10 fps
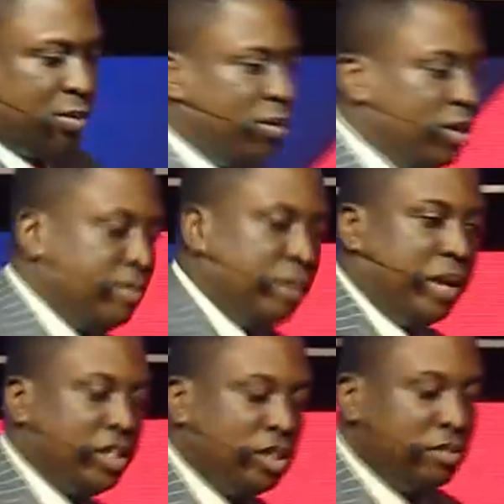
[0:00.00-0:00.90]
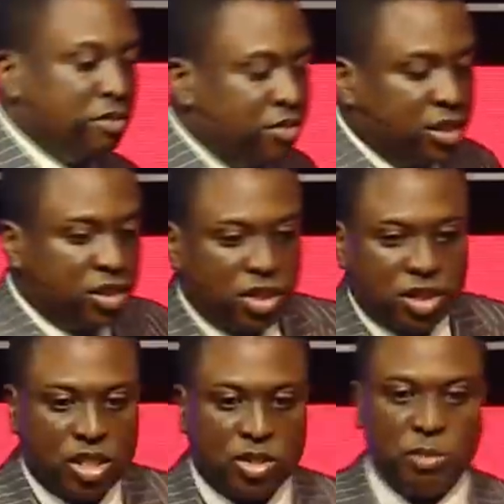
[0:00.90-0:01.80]
one of my pastor friends just
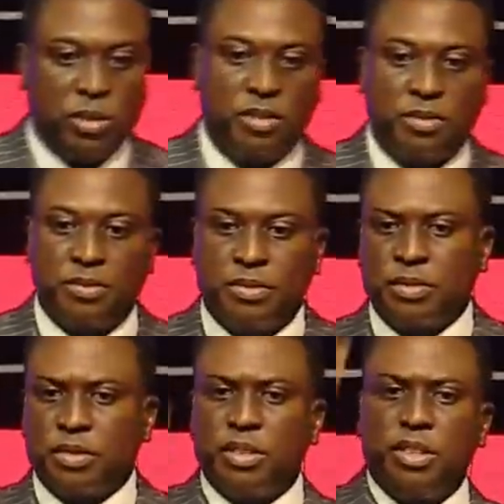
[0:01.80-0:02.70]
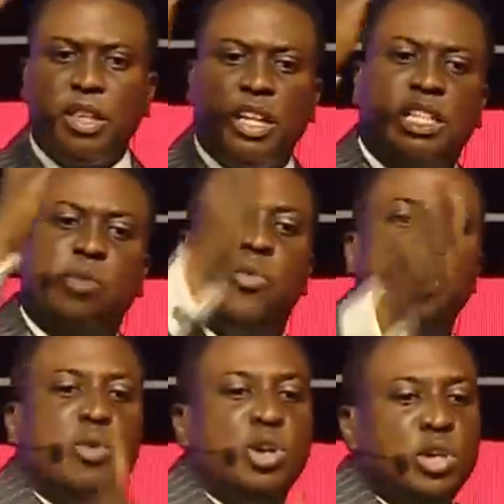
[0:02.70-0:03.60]
said to me, he said,
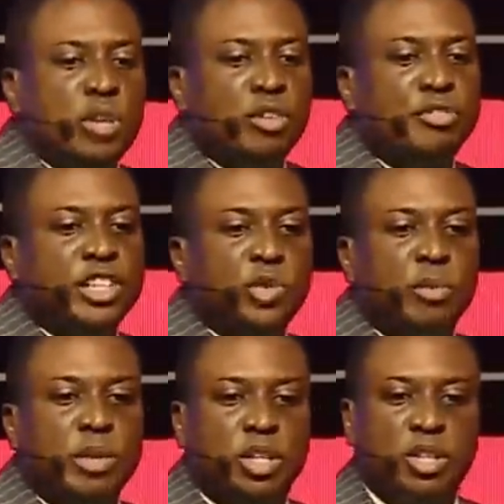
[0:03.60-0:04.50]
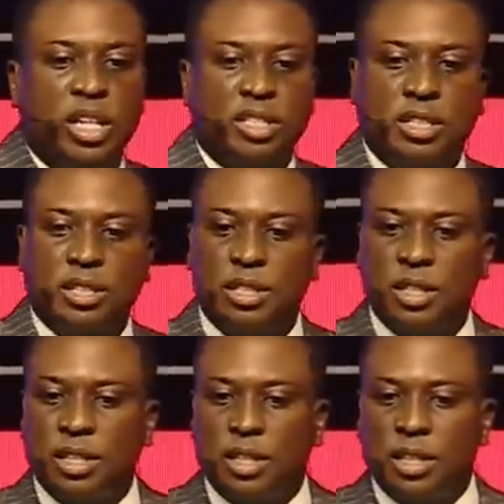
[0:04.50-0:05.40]
when will you give your first one million dollars?
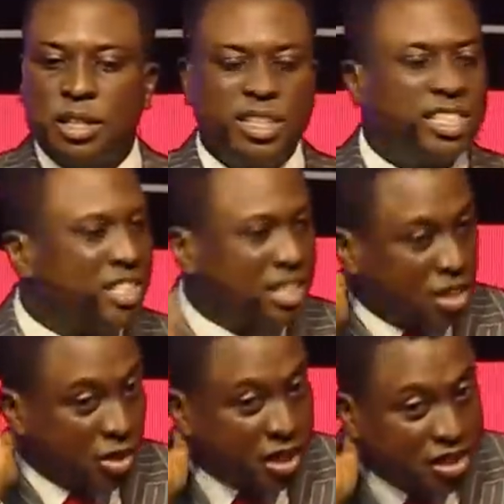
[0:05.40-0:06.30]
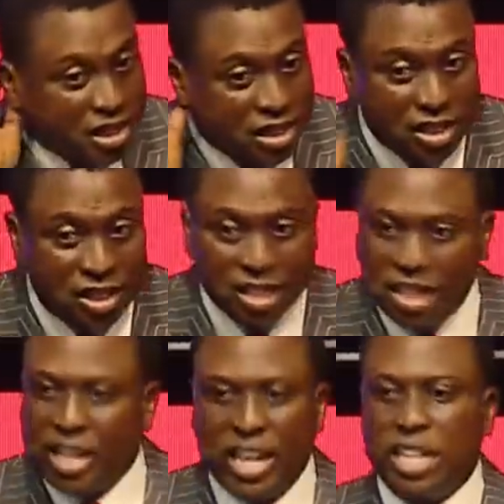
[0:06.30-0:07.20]
Did you hear what I said?
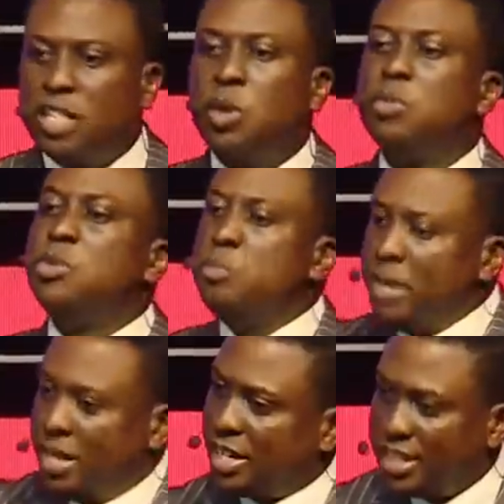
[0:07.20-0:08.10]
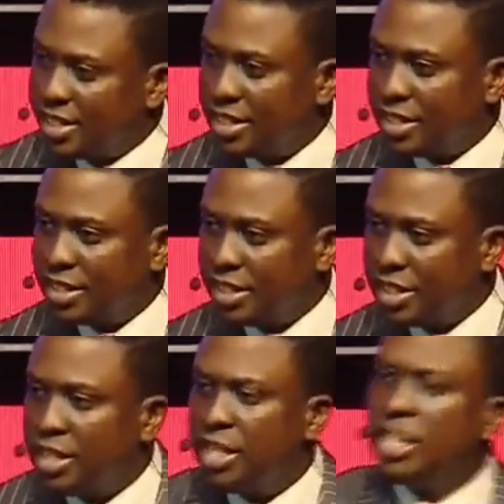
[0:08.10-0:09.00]
He didn't say, when will you make?
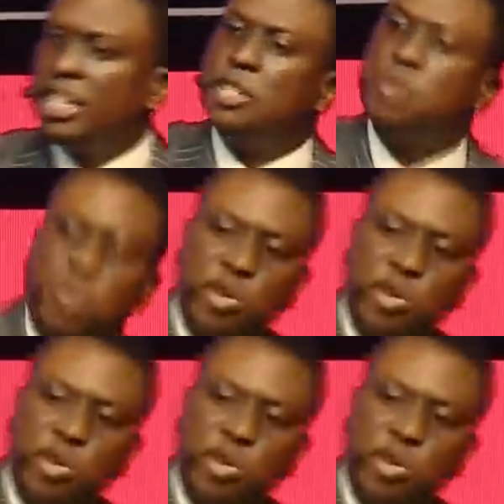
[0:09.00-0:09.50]
He said, when